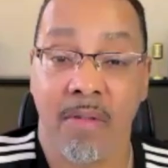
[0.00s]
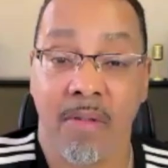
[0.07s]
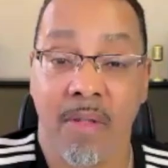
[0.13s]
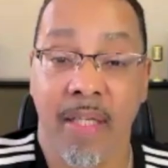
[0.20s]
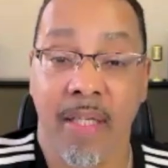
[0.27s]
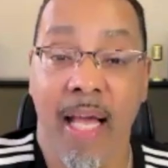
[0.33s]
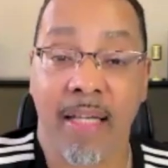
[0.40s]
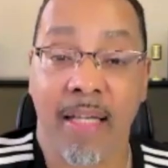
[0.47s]

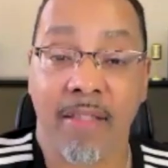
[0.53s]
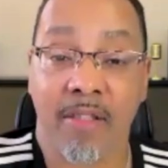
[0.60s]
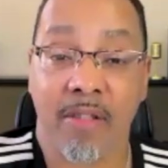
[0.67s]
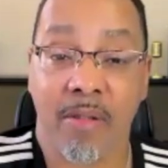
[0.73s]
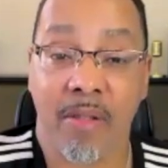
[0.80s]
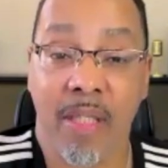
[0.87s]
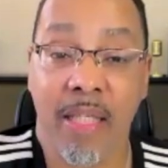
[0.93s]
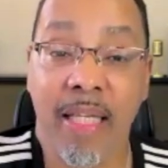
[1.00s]
So he
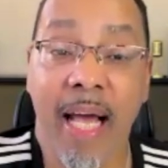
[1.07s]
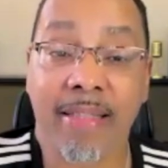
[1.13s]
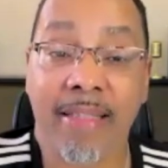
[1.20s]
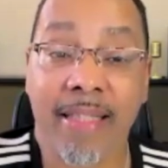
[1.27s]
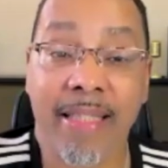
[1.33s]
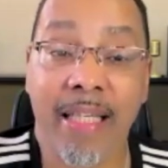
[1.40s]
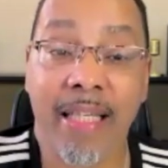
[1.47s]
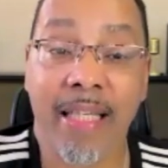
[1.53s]
has
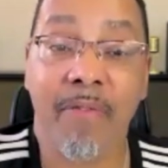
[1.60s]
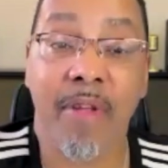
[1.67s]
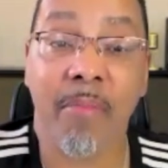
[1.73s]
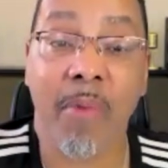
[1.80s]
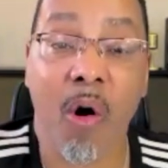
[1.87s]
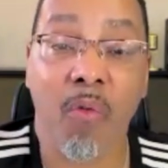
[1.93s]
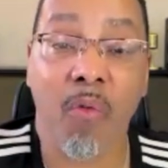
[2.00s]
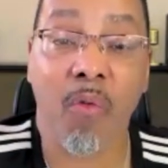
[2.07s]
to give
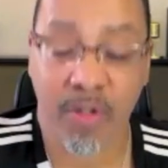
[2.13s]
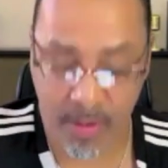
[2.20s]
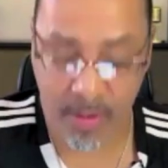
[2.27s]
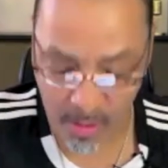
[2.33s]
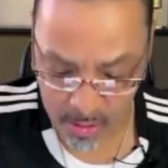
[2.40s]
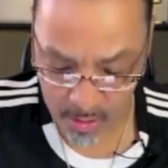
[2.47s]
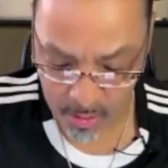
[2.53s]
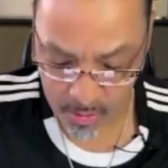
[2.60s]
them over
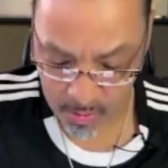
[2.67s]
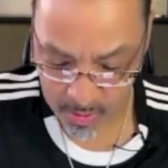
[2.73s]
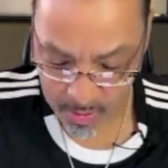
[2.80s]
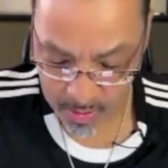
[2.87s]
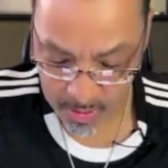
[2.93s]
to you.